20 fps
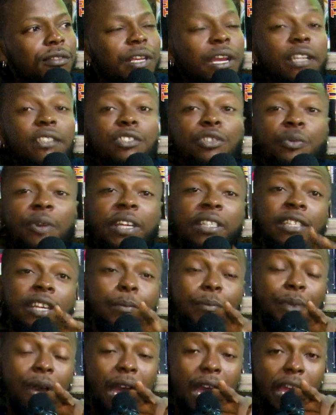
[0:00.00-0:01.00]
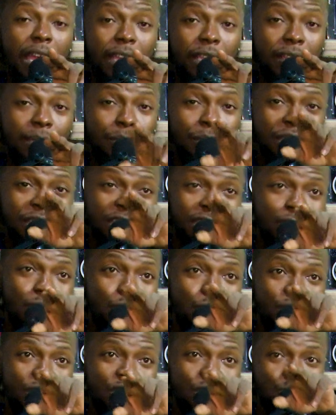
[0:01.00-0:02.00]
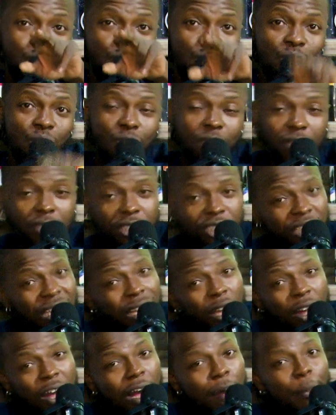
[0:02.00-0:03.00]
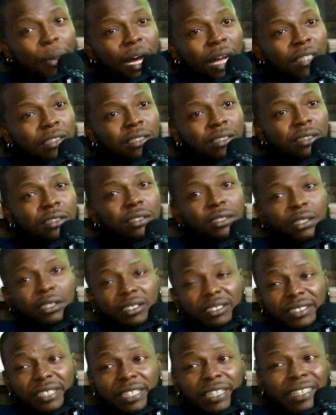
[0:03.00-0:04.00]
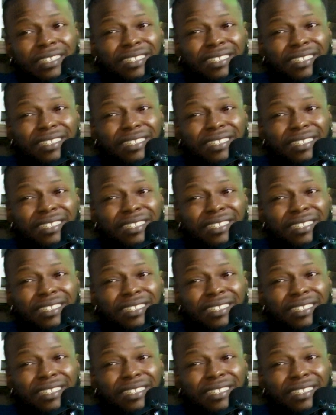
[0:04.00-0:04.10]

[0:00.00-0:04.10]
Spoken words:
Yeah, directed by Mr. Who Is Who. Shout out Abbas. Did